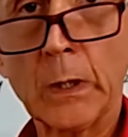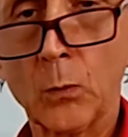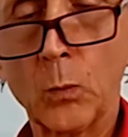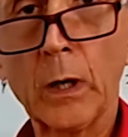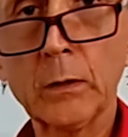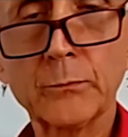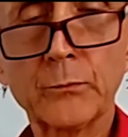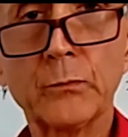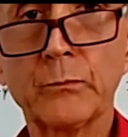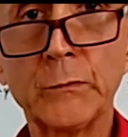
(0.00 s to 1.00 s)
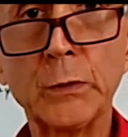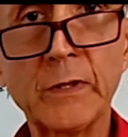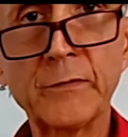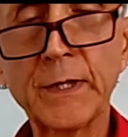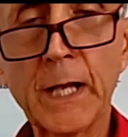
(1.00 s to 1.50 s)
Well, you
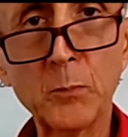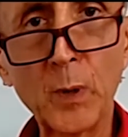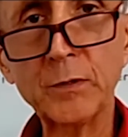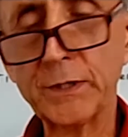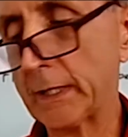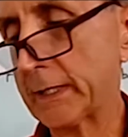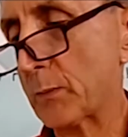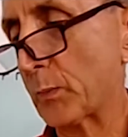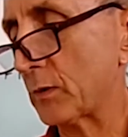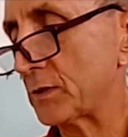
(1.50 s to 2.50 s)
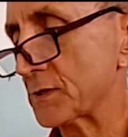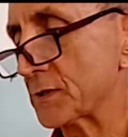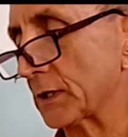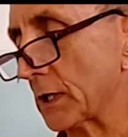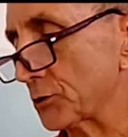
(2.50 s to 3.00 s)
live in Cambodia. Cambodia is a
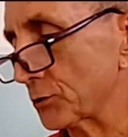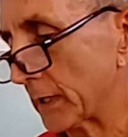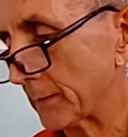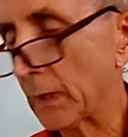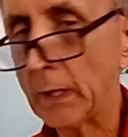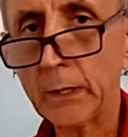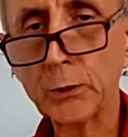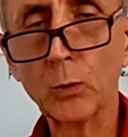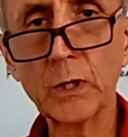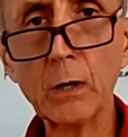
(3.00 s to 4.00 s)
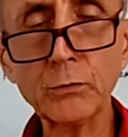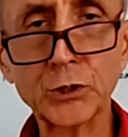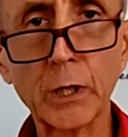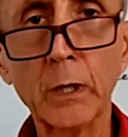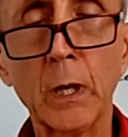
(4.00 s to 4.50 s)
country. Your
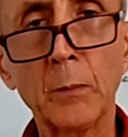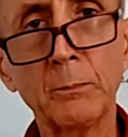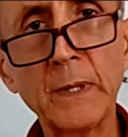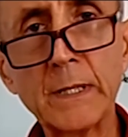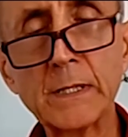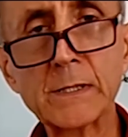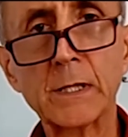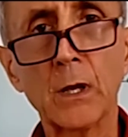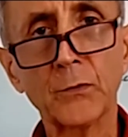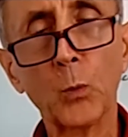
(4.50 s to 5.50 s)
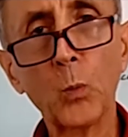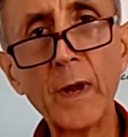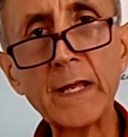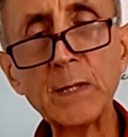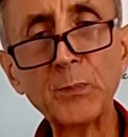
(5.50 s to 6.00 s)
culture means the
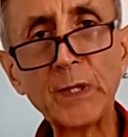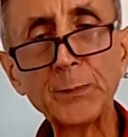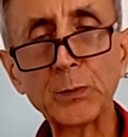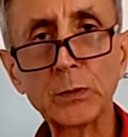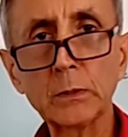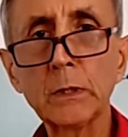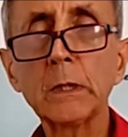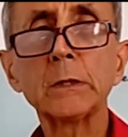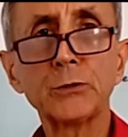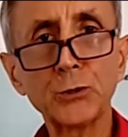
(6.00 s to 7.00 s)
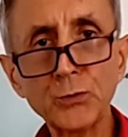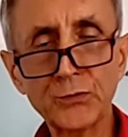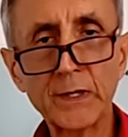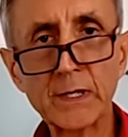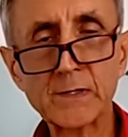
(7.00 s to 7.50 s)
way people do
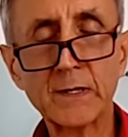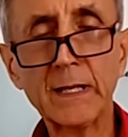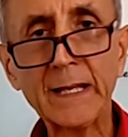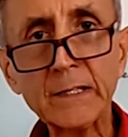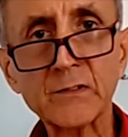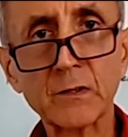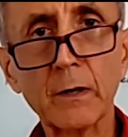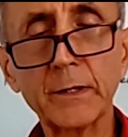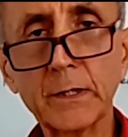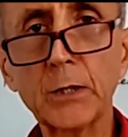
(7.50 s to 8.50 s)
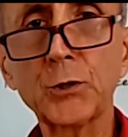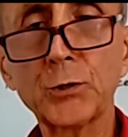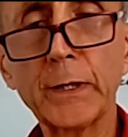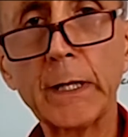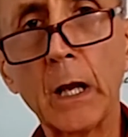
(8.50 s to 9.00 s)
things inside a country,
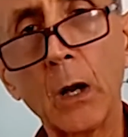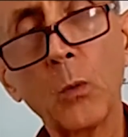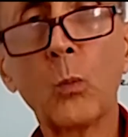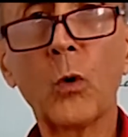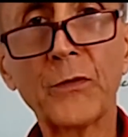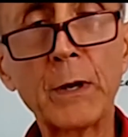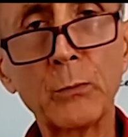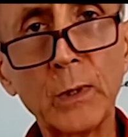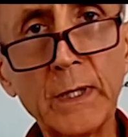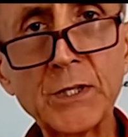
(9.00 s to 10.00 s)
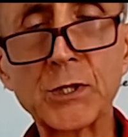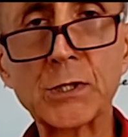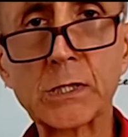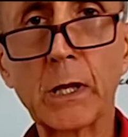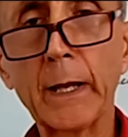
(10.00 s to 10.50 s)
what their
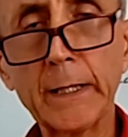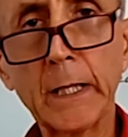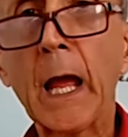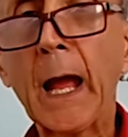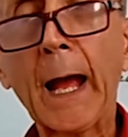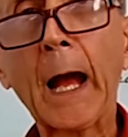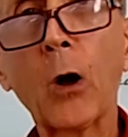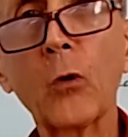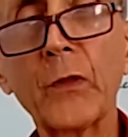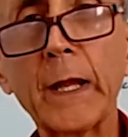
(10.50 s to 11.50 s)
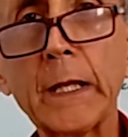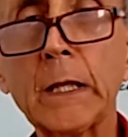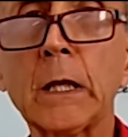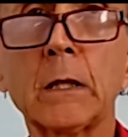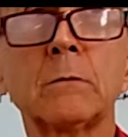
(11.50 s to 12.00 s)
religion's like, how
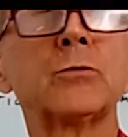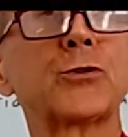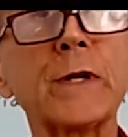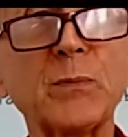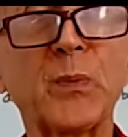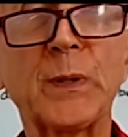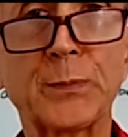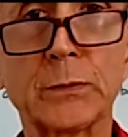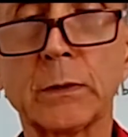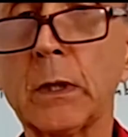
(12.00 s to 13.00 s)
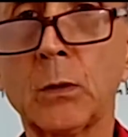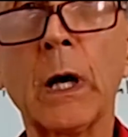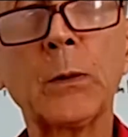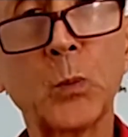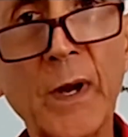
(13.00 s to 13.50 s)
they treat people
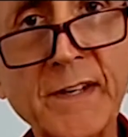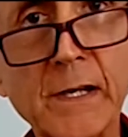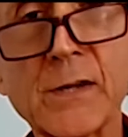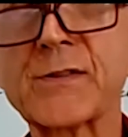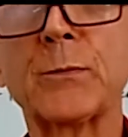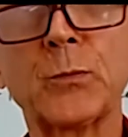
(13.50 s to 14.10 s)
at weddings and